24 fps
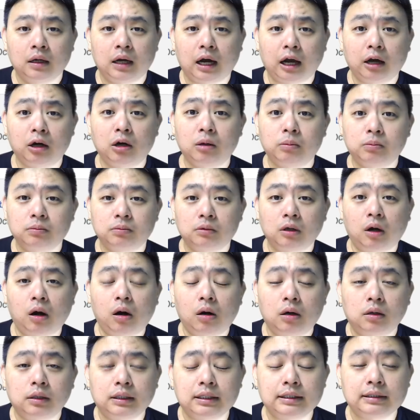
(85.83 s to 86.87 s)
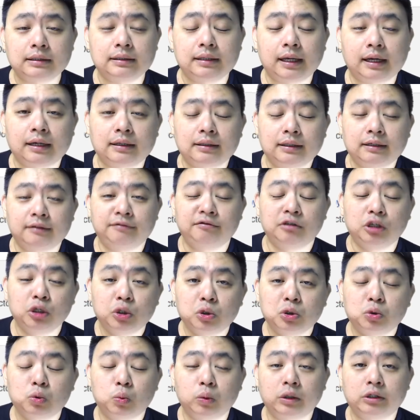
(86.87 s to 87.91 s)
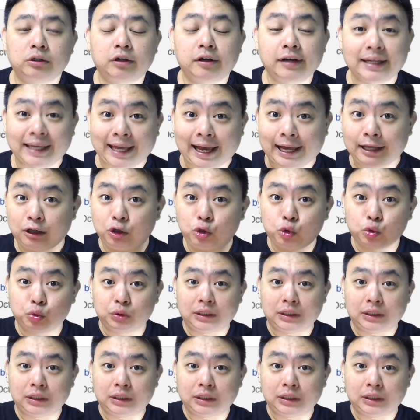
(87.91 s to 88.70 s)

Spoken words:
I hope all this negative news will not get you